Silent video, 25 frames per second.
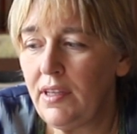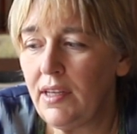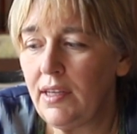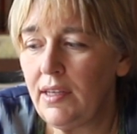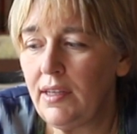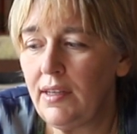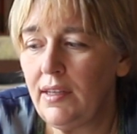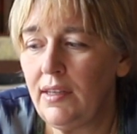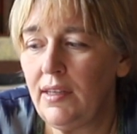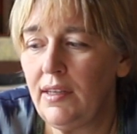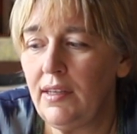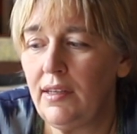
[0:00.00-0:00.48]

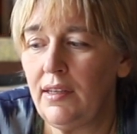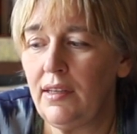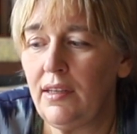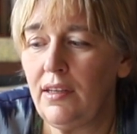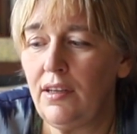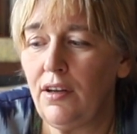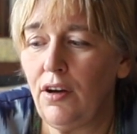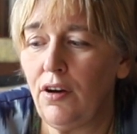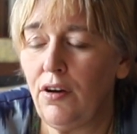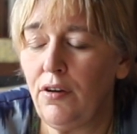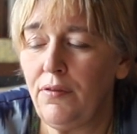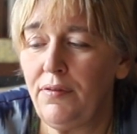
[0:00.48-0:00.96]

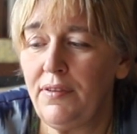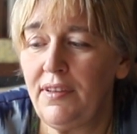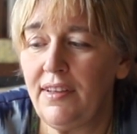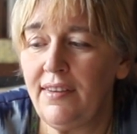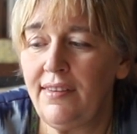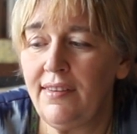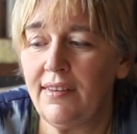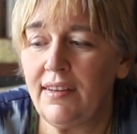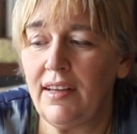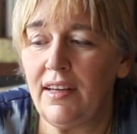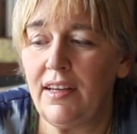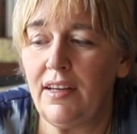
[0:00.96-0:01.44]

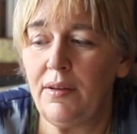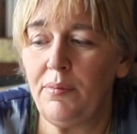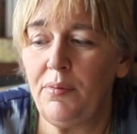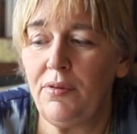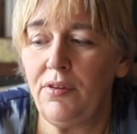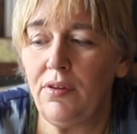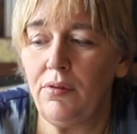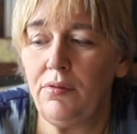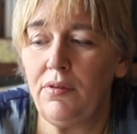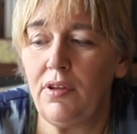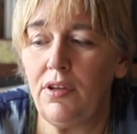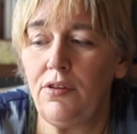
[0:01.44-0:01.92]
the skirt,
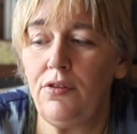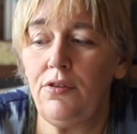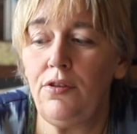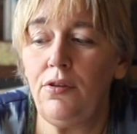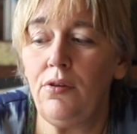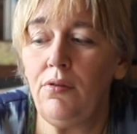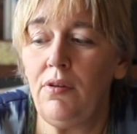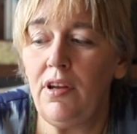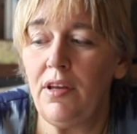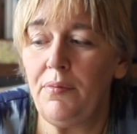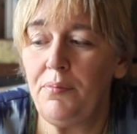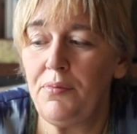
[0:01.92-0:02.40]
so the
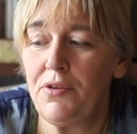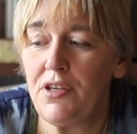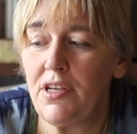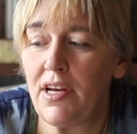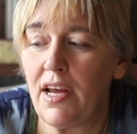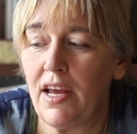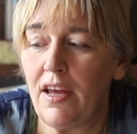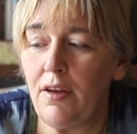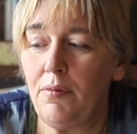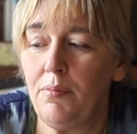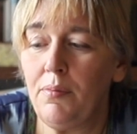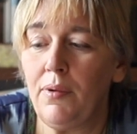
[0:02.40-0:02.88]
tulip
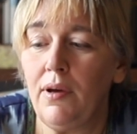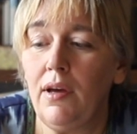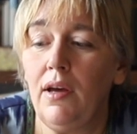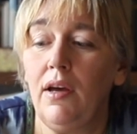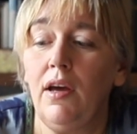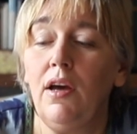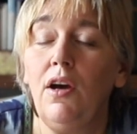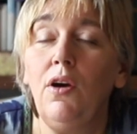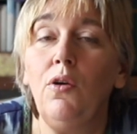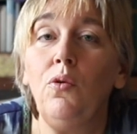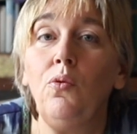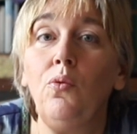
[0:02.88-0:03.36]
shape
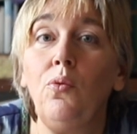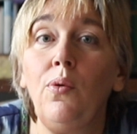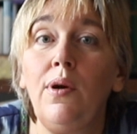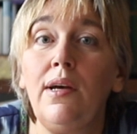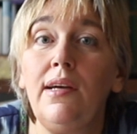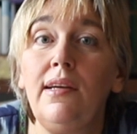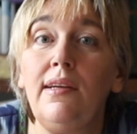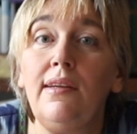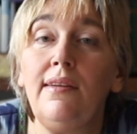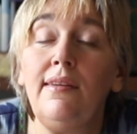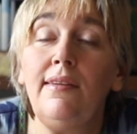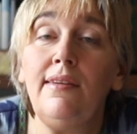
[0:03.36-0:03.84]

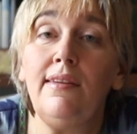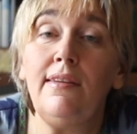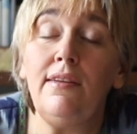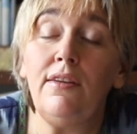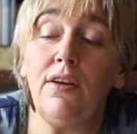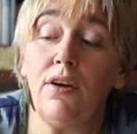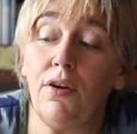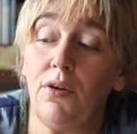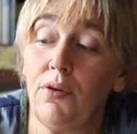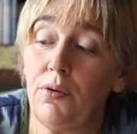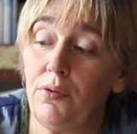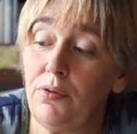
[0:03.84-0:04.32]
with
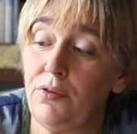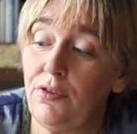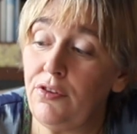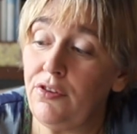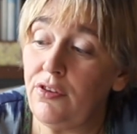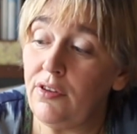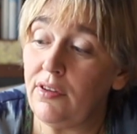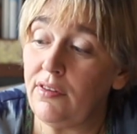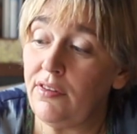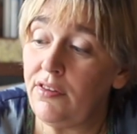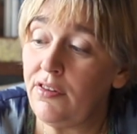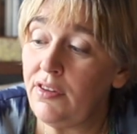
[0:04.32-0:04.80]

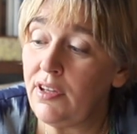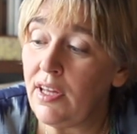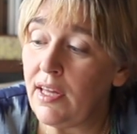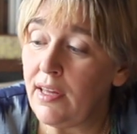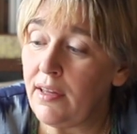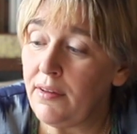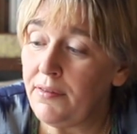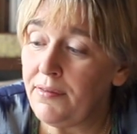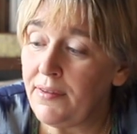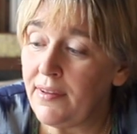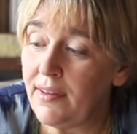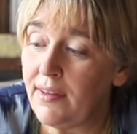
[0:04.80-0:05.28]
those
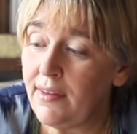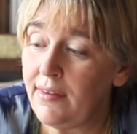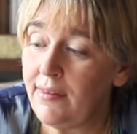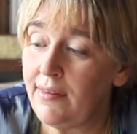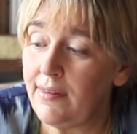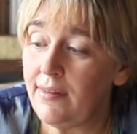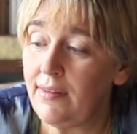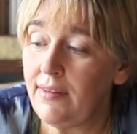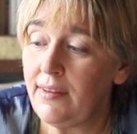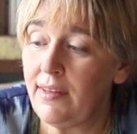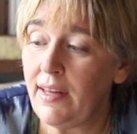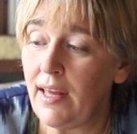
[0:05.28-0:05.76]

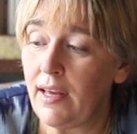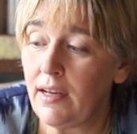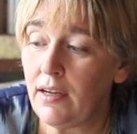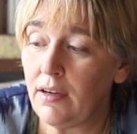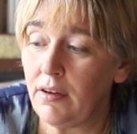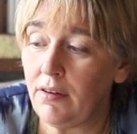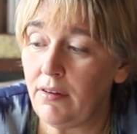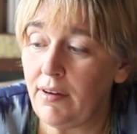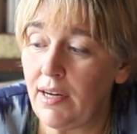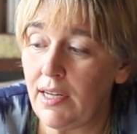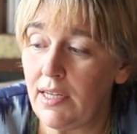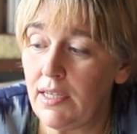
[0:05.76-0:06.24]
surface
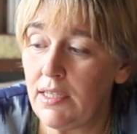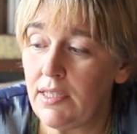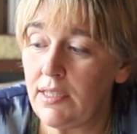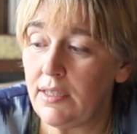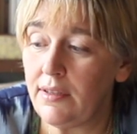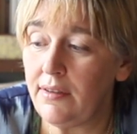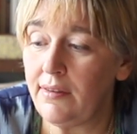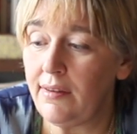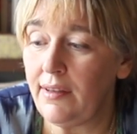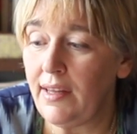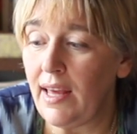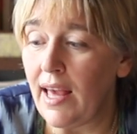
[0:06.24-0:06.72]

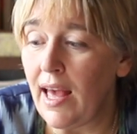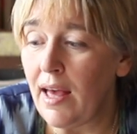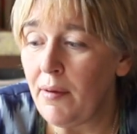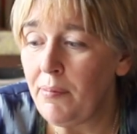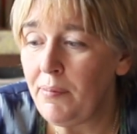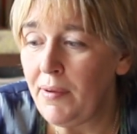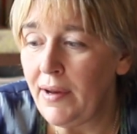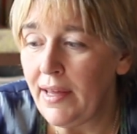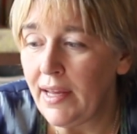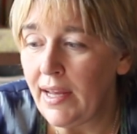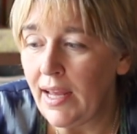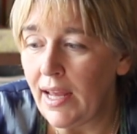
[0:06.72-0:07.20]
decorations, the
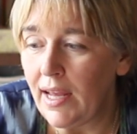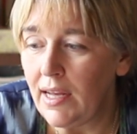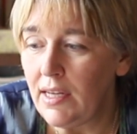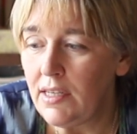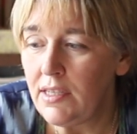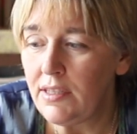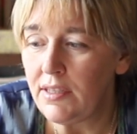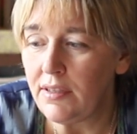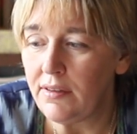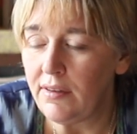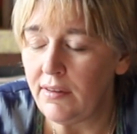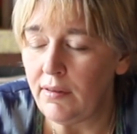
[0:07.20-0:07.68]

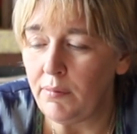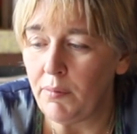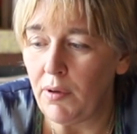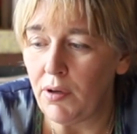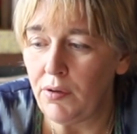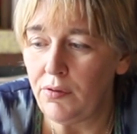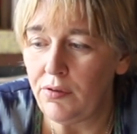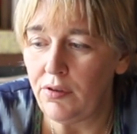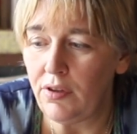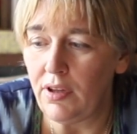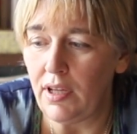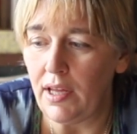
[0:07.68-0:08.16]
applications
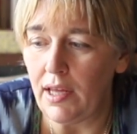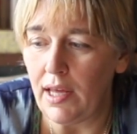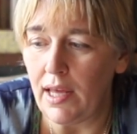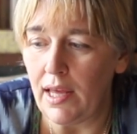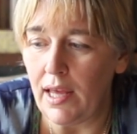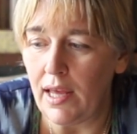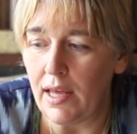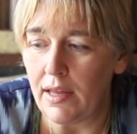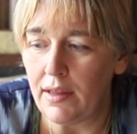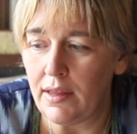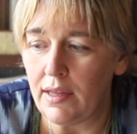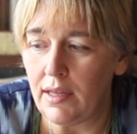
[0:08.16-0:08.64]
mostly
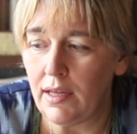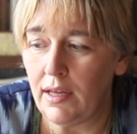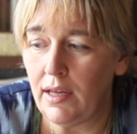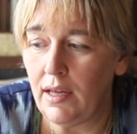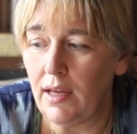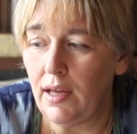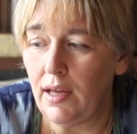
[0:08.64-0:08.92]
in